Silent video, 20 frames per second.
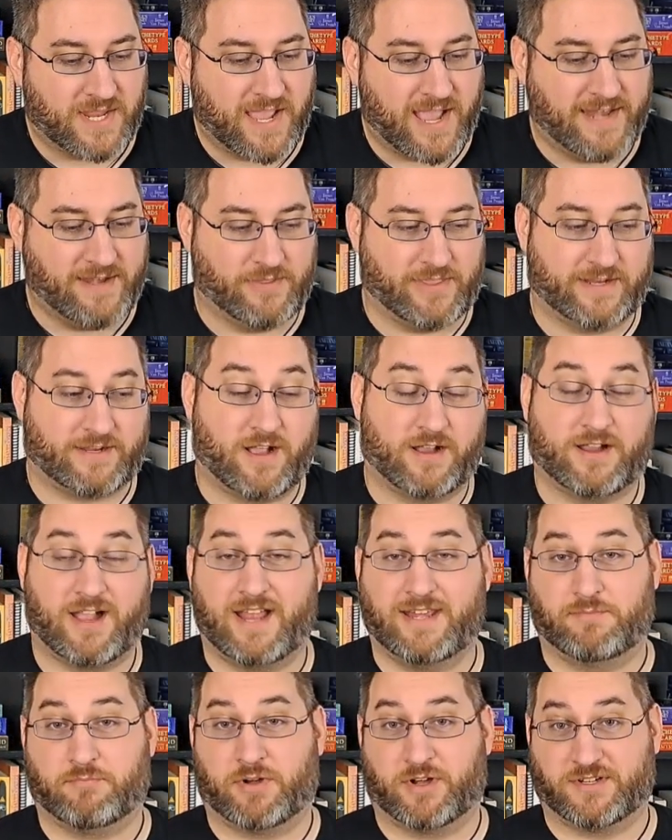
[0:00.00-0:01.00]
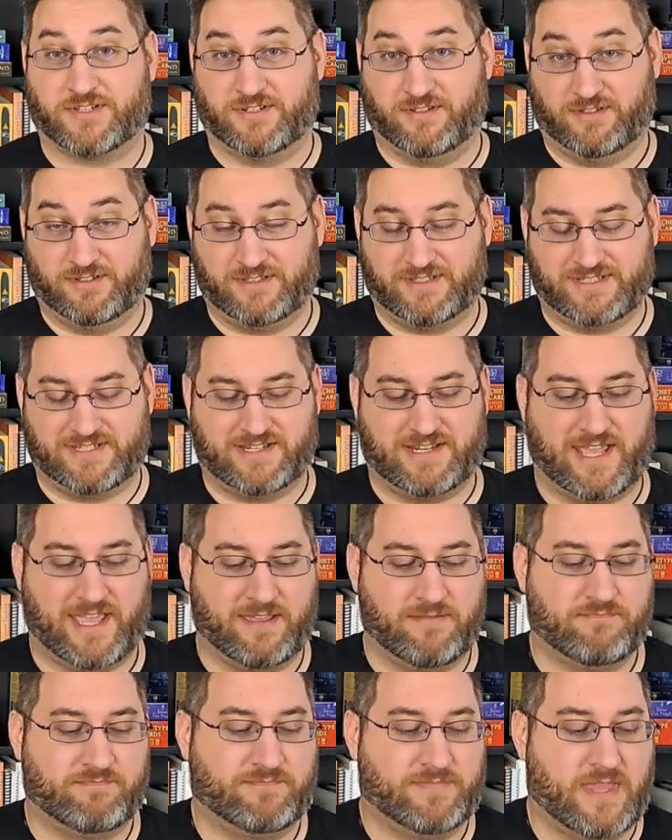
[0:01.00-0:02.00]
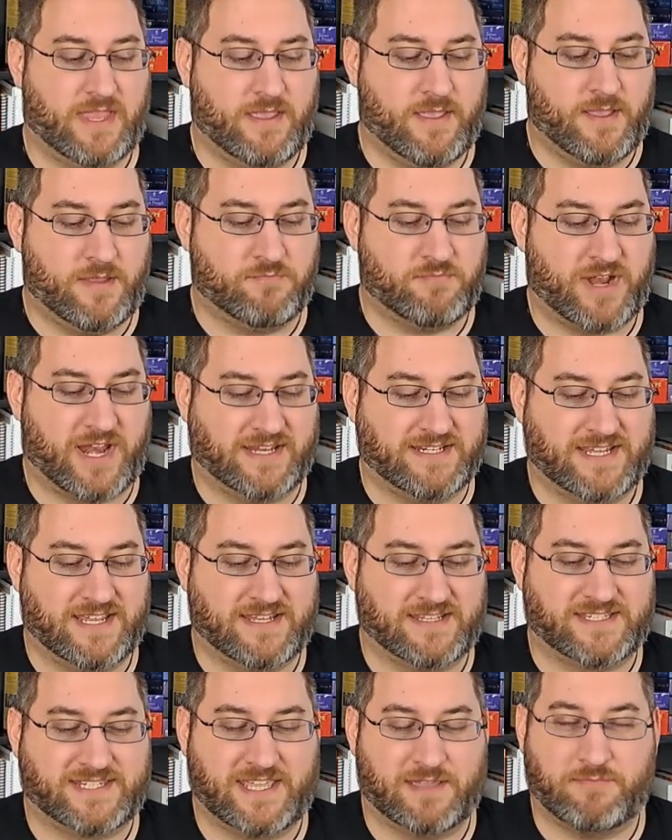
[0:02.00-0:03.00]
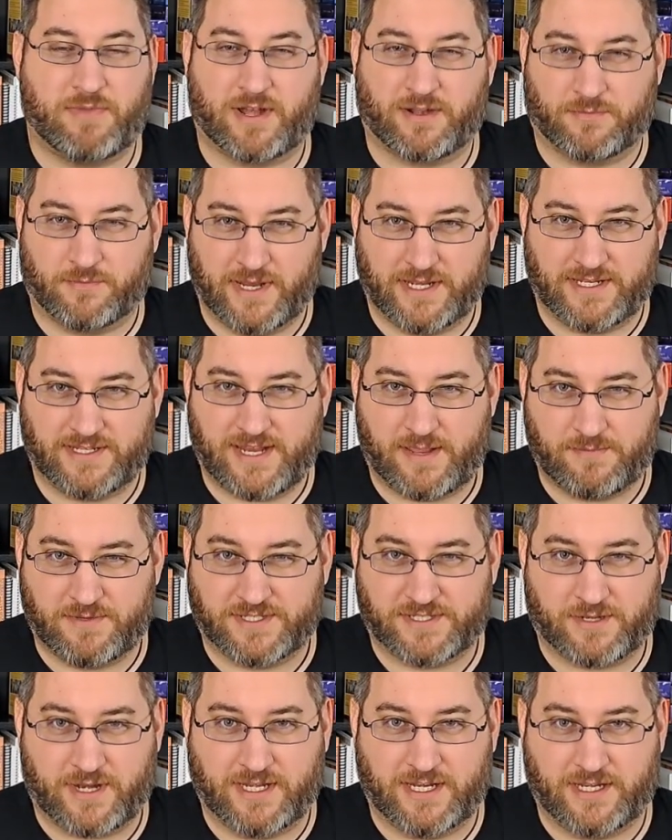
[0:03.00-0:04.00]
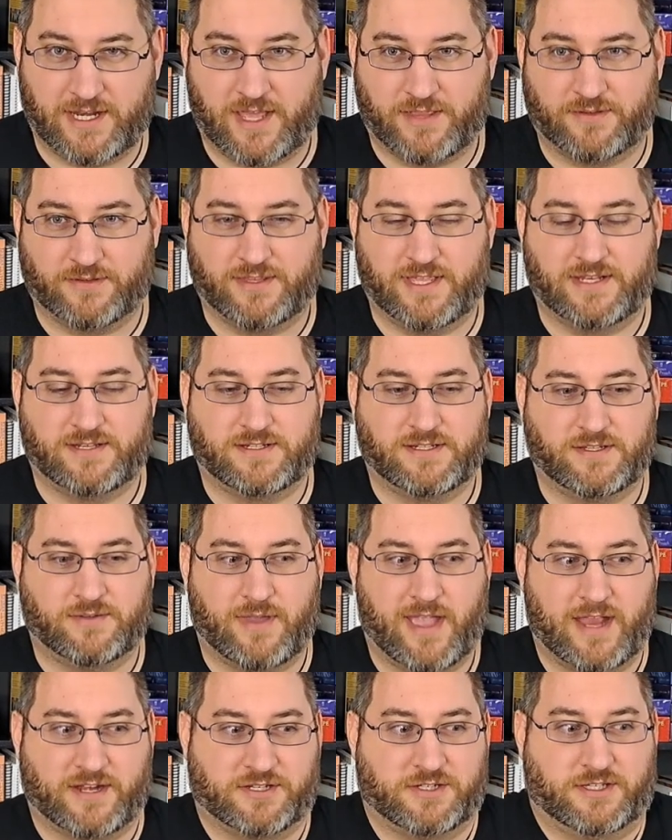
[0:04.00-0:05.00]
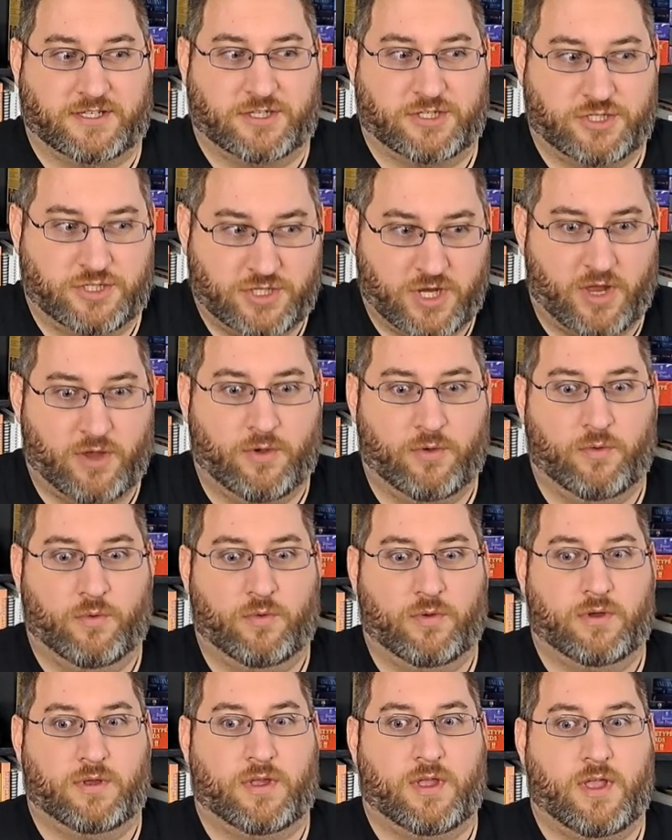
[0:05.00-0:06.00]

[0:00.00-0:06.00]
I know that got kind of personal today, but I didn't see a better way to demonstrate it other than to actually show